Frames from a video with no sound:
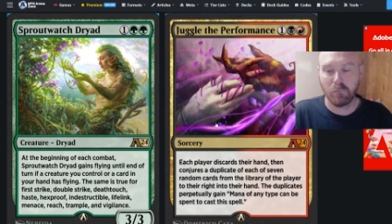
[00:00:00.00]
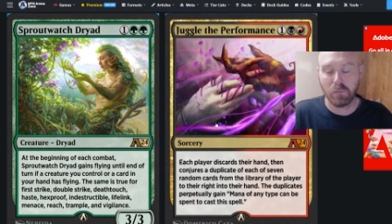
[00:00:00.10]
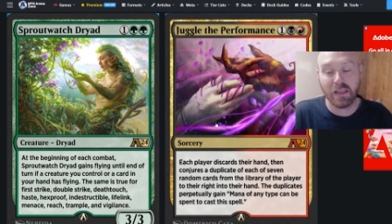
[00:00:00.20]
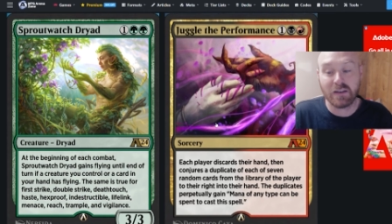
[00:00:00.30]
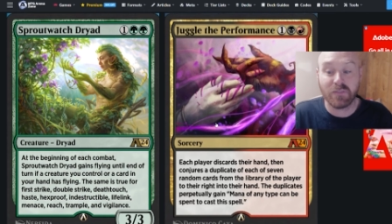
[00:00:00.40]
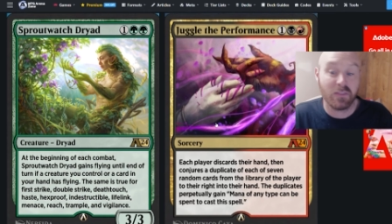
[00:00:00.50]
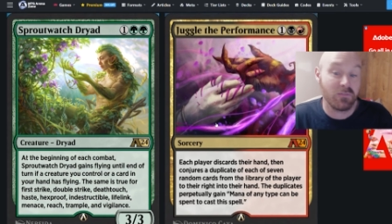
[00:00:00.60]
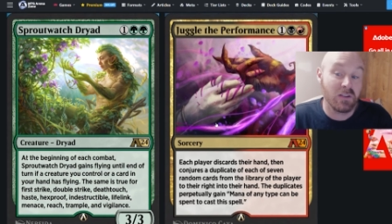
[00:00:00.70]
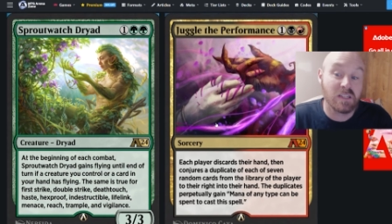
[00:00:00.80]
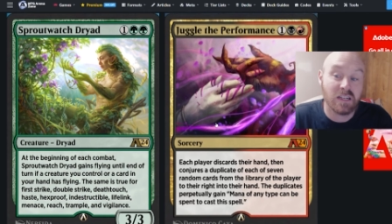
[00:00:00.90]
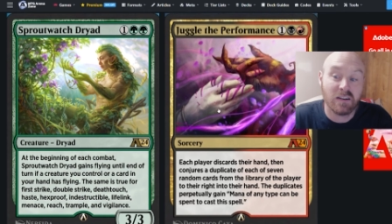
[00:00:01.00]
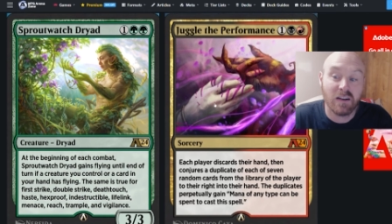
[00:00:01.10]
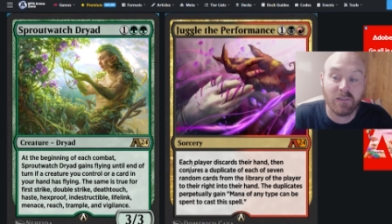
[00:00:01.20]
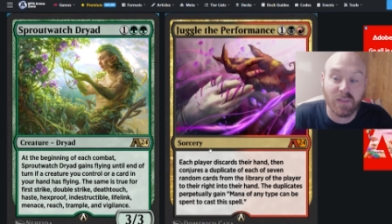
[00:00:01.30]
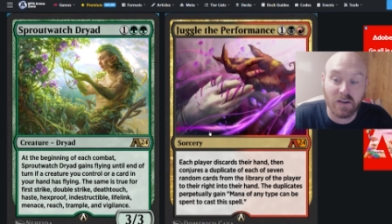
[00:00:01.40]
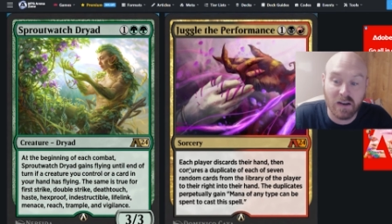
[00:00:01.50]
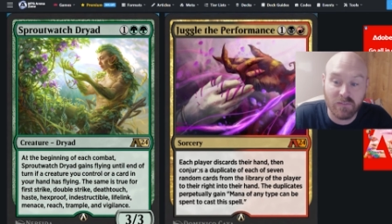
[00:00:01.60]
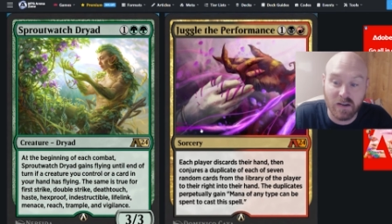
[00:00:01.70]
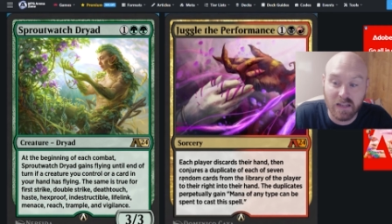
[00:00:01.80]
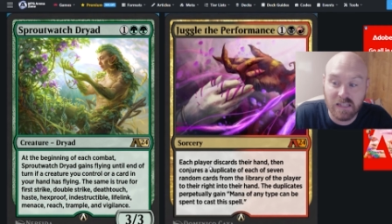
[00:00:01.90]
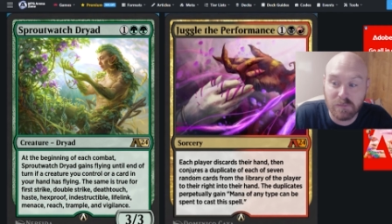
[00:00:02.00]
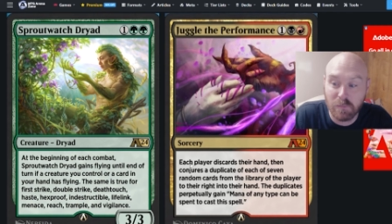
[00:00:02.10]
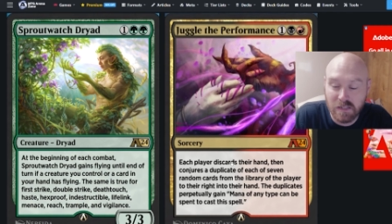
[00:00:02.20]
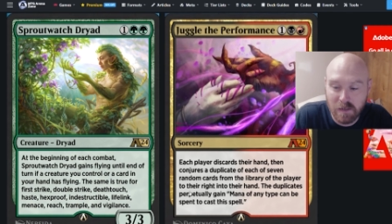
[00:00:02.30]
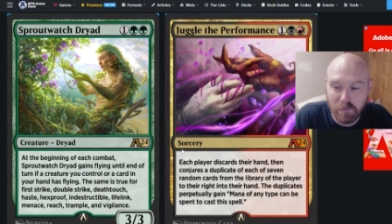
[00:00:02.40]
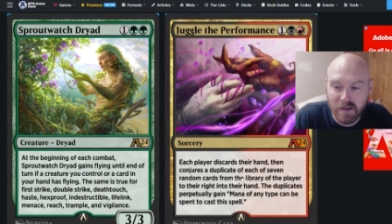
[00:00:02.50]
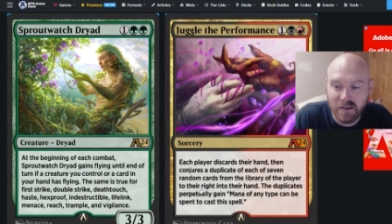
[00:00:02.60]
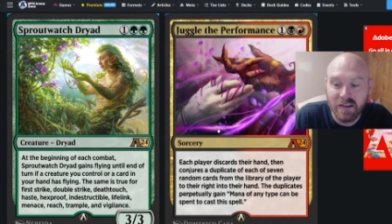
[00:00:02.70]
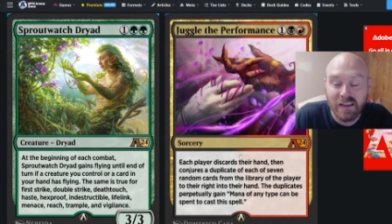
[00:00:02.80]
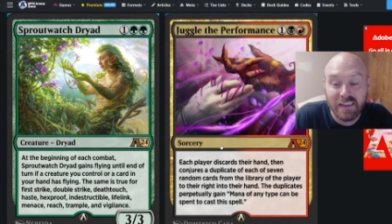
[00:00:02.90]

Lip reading: plan for the future if there ever is multiplayer.